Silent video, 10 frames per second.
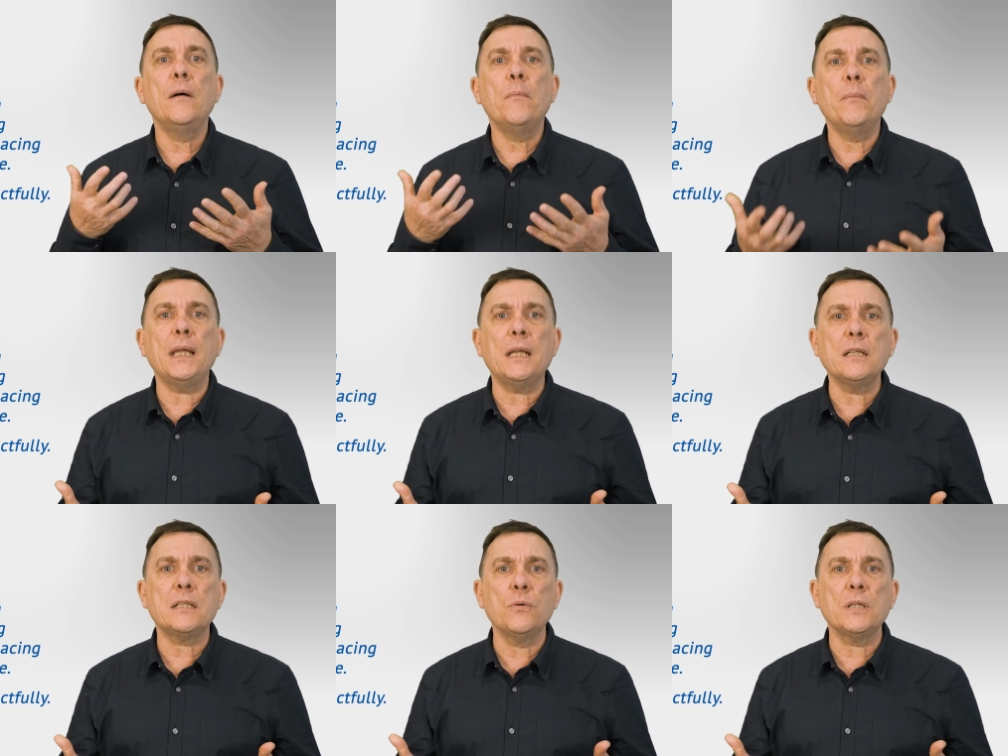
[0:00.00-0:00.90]
Making
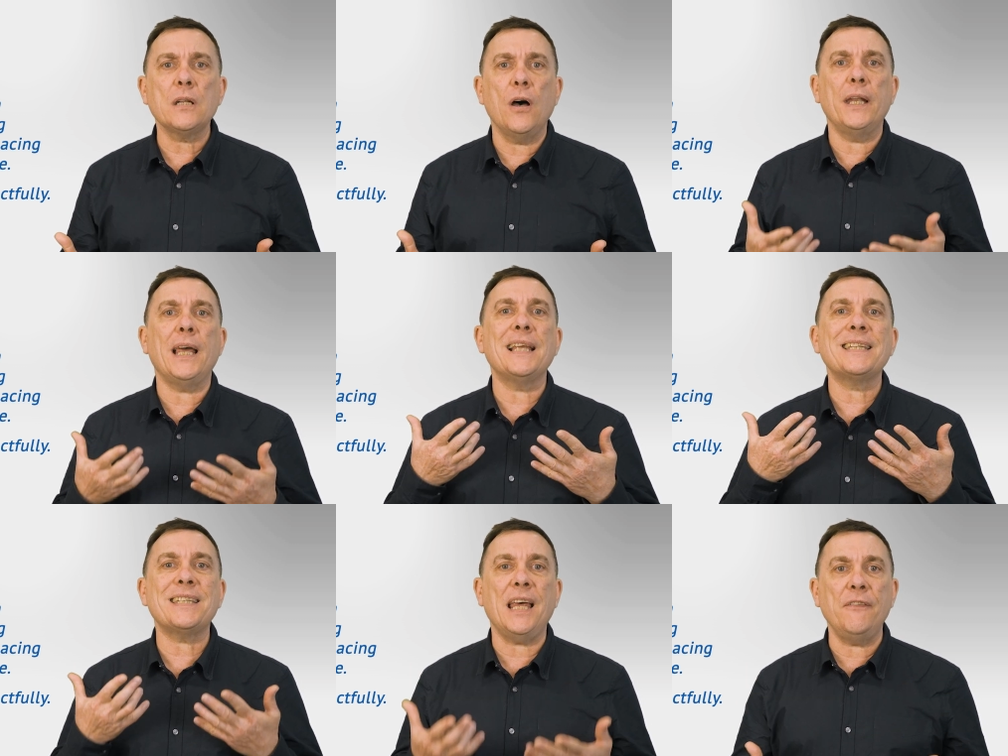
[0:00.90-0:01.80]
suicide a
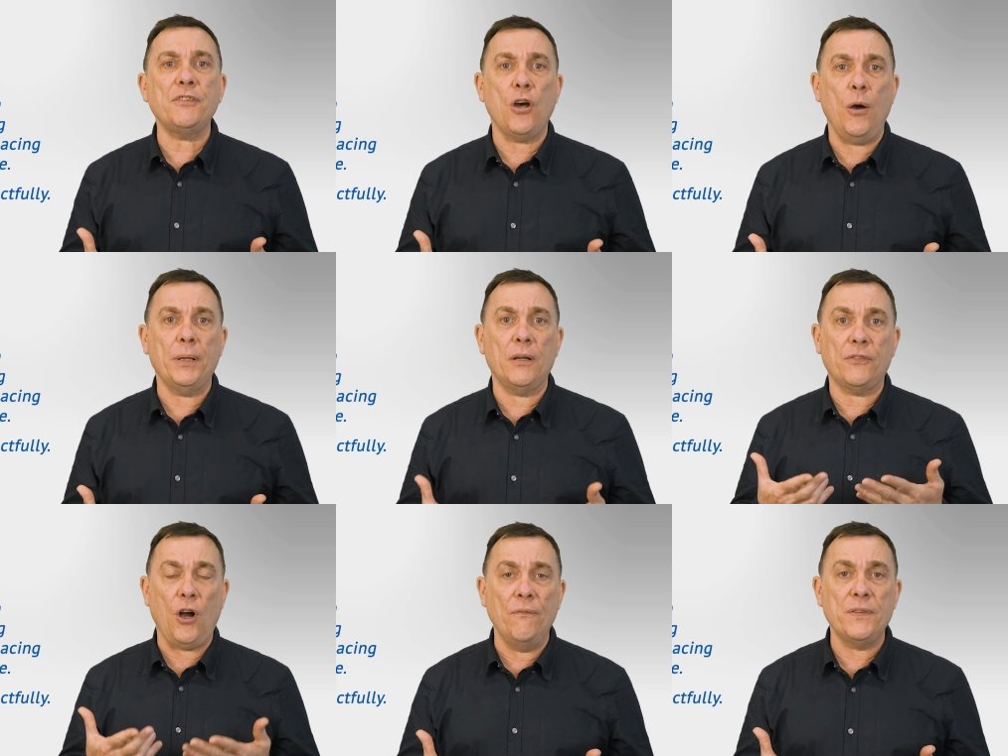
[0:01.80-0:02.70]
safe topic of
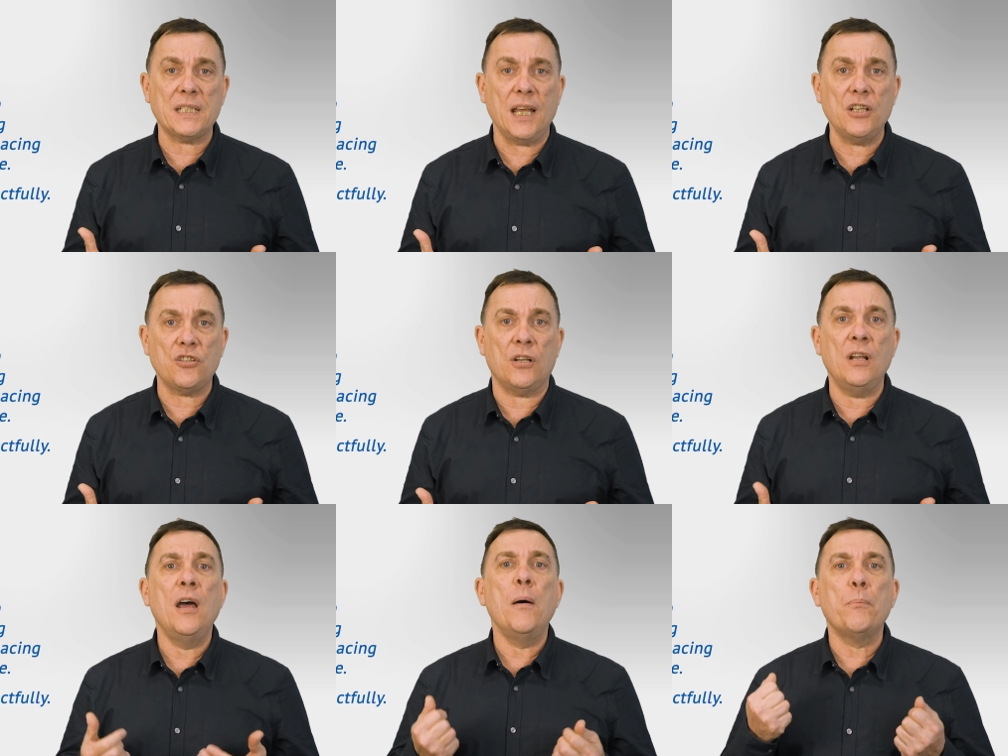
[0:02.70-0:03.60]
conversation
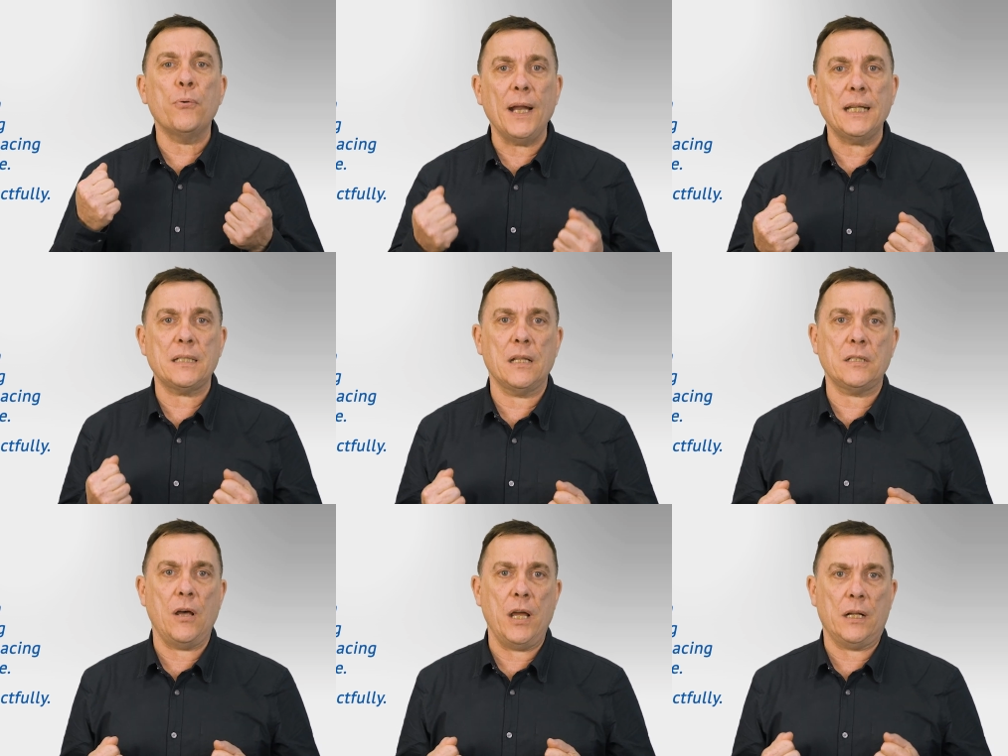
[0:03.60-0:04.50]
breaks the
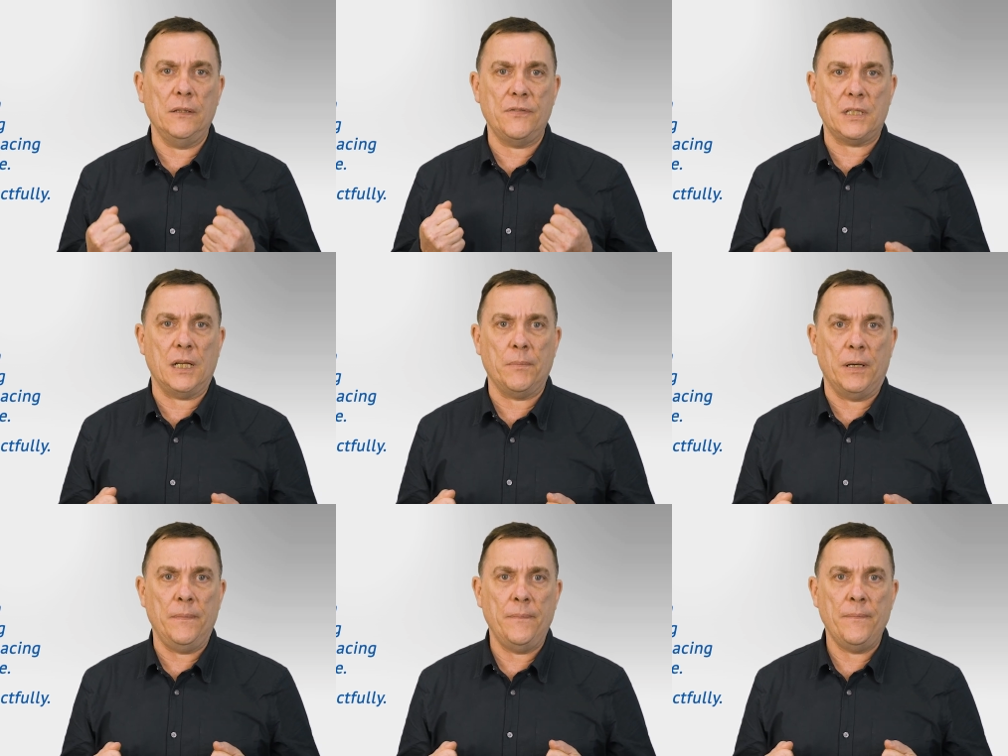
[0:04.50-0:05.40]
cycle of stigma.